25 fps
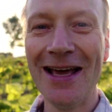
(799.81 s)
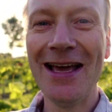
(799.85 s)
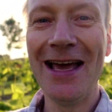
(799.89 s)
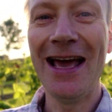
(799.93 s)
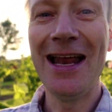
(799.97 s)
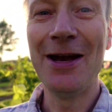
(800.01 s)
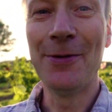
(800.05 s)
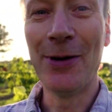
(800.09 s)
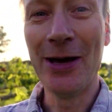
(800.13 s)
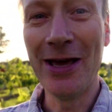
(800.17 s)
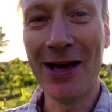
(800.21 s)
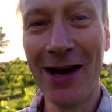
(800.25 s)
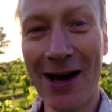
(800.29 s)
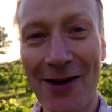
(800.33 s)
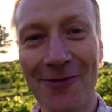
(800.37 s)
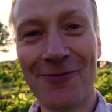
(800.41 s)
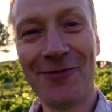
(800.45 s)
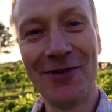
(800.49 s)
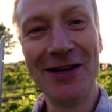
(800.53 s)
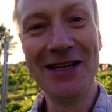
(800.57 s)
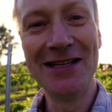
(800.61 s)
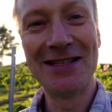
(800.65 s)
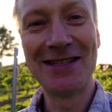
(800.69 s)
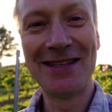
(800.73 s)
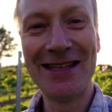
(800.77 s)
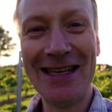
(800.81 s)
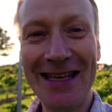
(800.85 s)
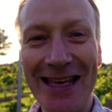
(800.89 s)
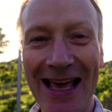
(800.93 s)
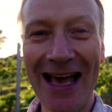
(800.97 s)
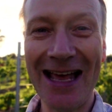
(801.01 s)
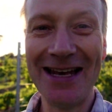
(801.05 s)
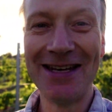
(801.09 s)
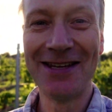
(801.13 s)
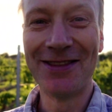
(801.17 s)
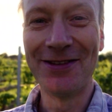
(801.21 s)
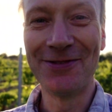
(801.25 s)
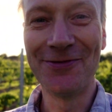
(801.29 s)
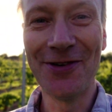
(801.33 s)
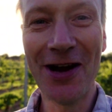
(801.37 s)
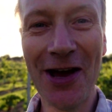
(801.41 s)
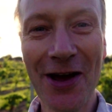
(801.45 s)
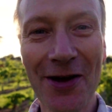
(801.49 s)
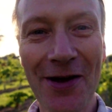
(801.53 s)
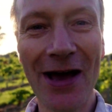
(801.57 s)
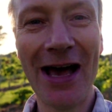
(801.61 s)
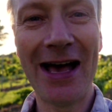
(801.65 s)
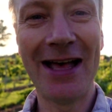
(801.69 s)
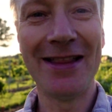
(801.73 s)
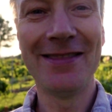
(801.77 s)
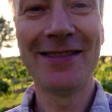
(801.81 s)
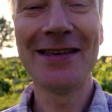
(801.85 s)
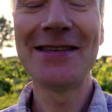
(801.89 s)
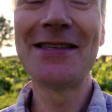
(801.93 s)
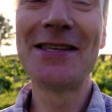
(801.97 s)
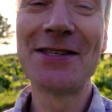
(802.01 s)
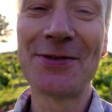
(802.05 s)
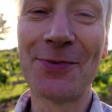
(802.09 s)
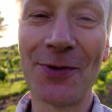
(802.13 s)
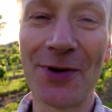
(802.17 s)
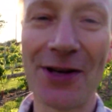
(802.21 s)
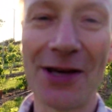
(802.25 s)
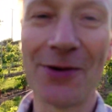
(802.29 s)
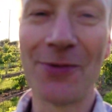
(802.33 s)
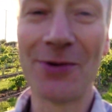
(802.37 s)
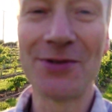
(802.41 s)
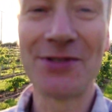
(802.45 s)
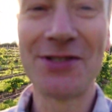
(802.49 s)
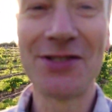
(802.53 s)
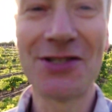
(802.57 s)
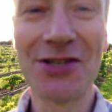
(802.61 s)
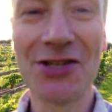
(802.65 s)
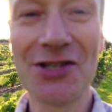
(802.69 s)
Anyway, I've reached the end of the row, and this is what I wanted to